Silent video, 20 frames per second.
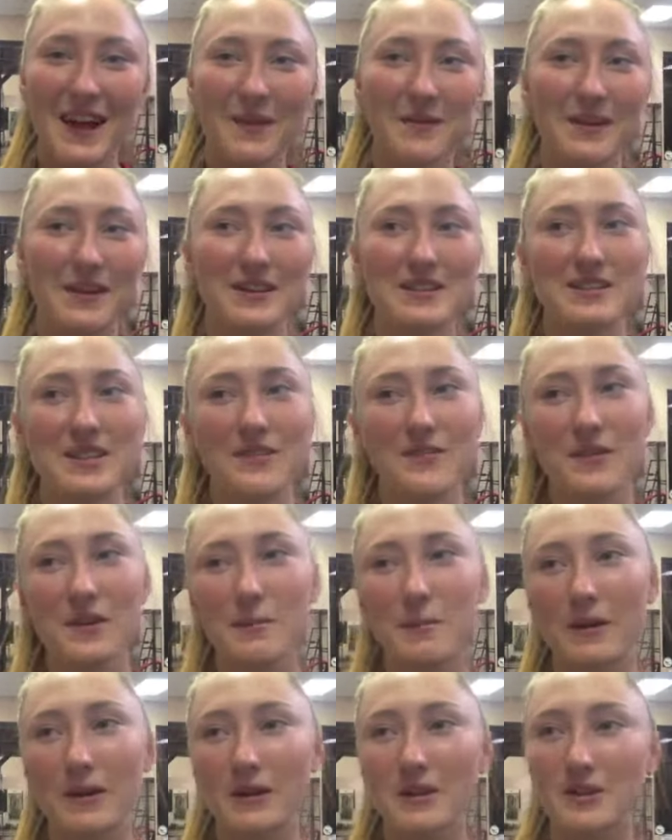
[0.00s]
I mean, it's definitely
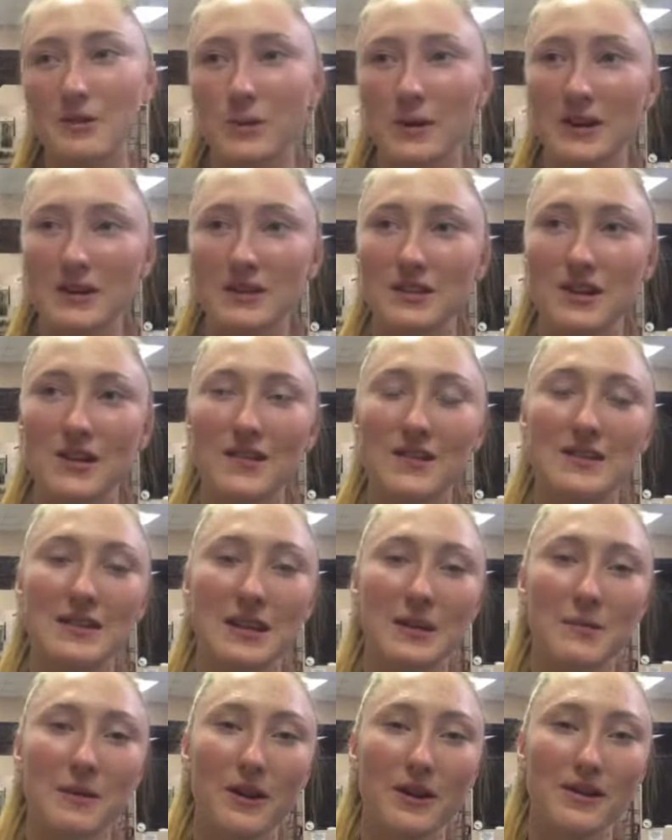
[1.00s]
bittersweet to know that it's
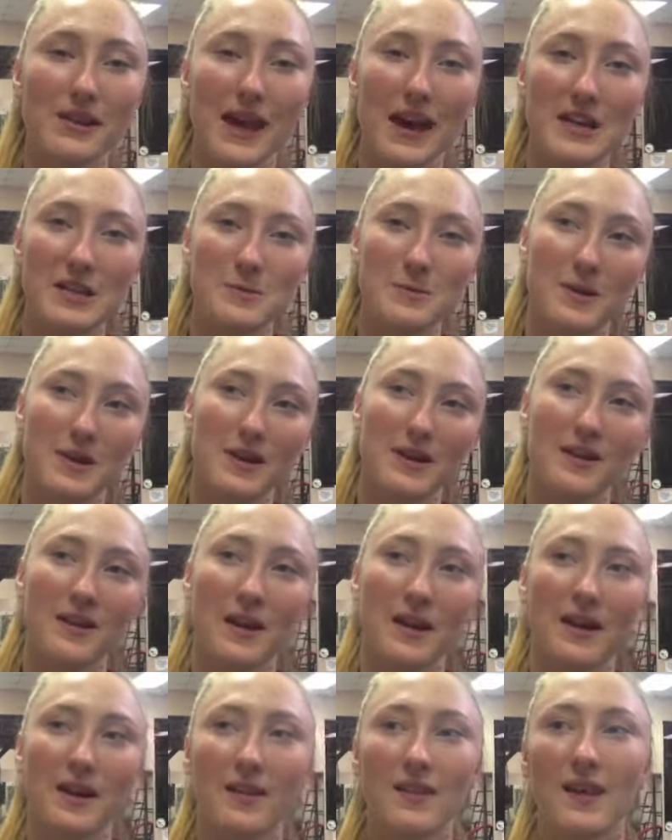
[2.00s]
going to be our last, but
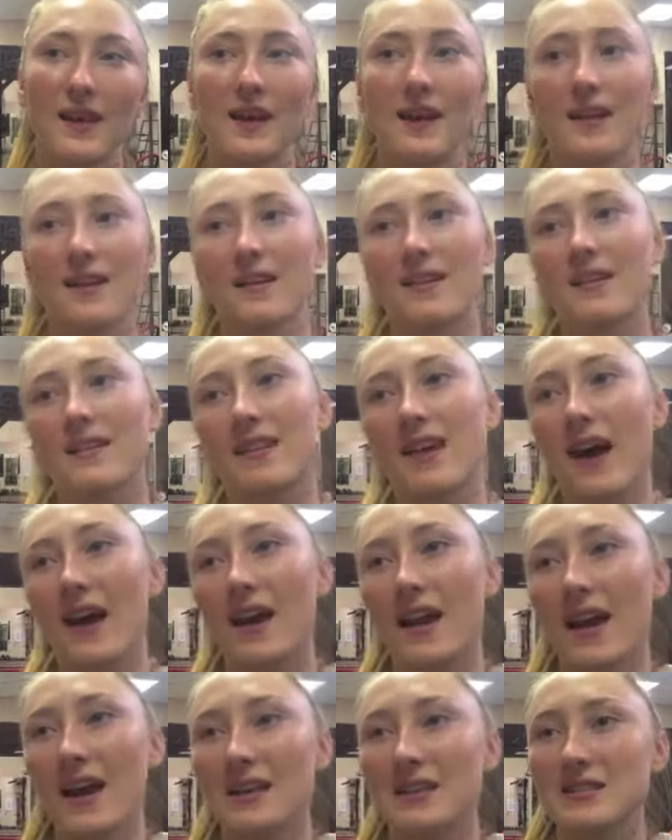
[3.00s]
that
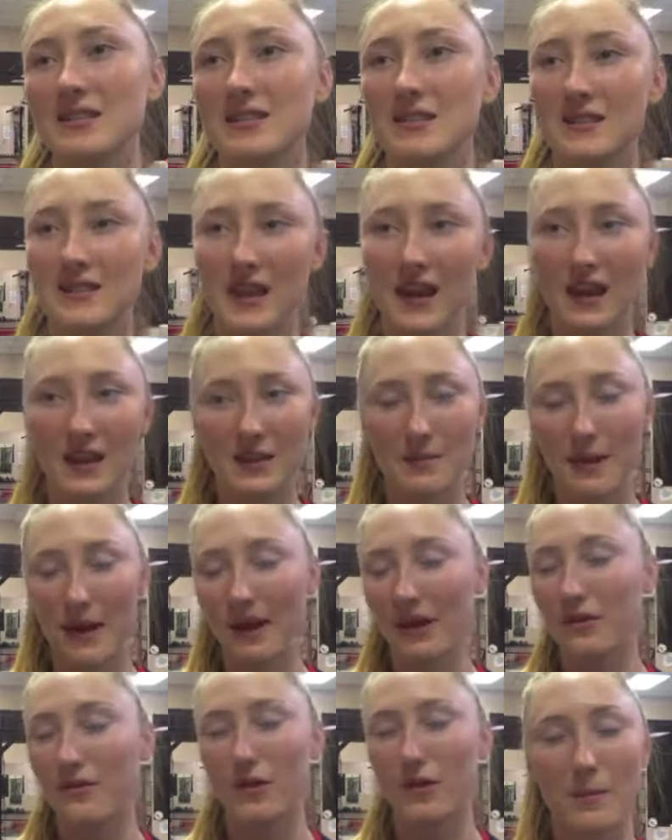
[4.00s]
kind of has to stay in the
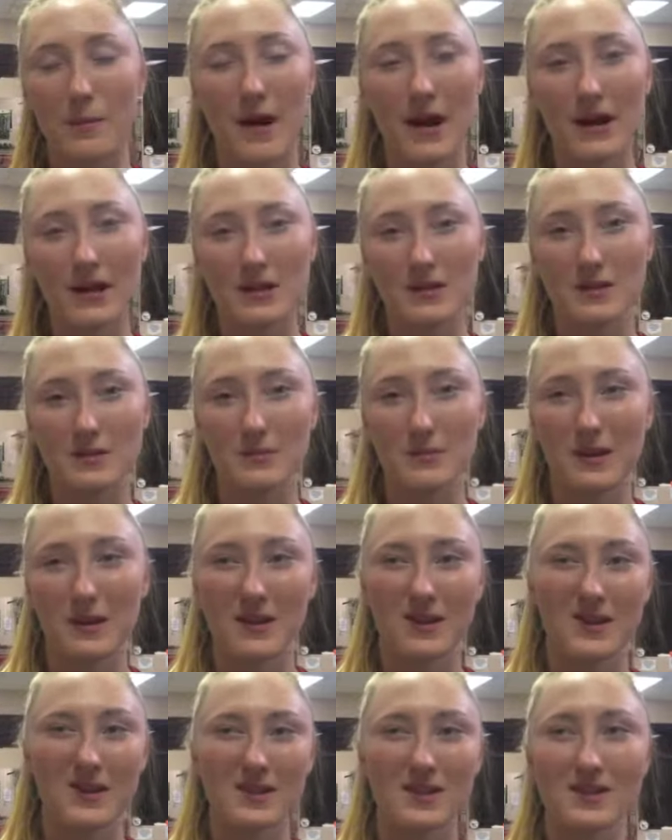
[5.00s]
back minds
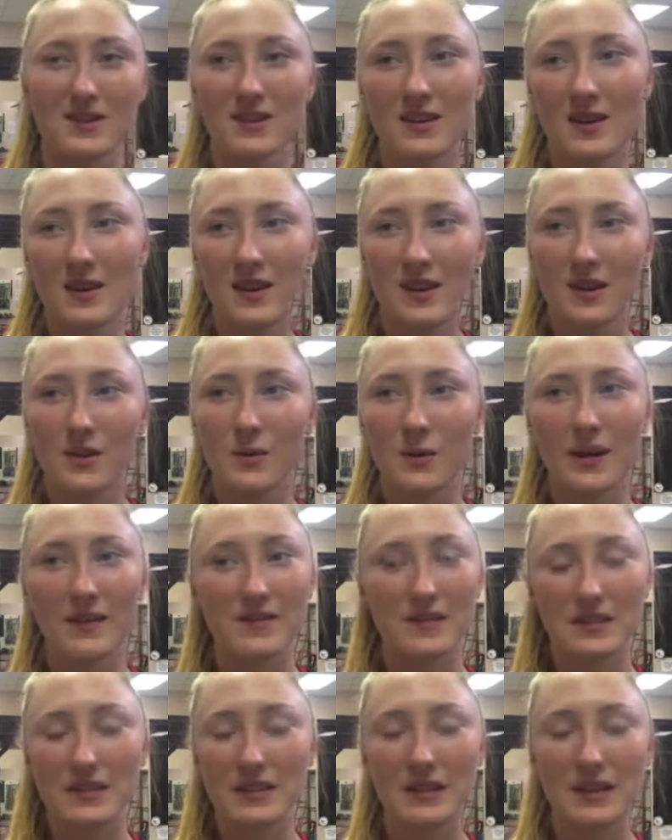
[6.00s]
because we have
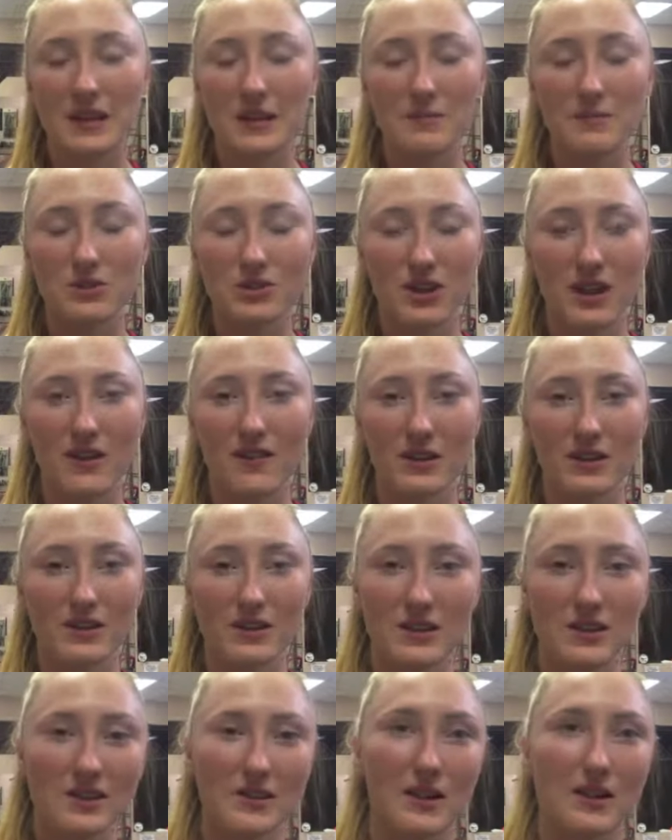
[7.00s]
to keep striving
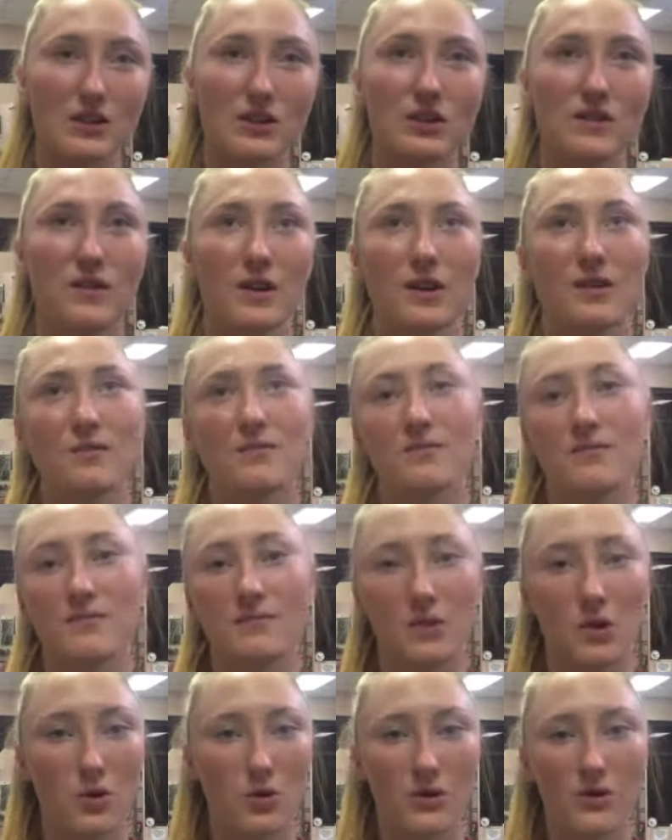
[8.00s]
to achieve our
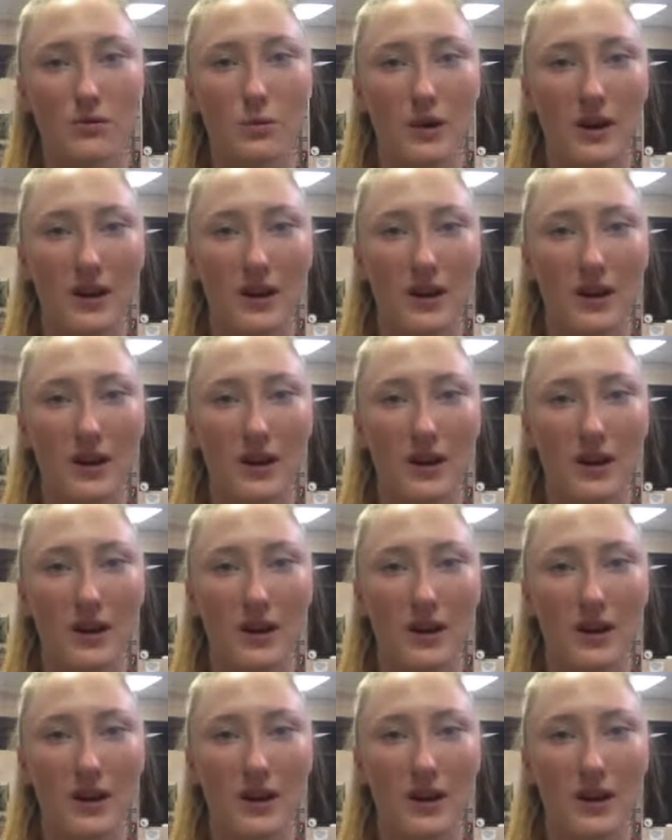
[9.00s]
goal of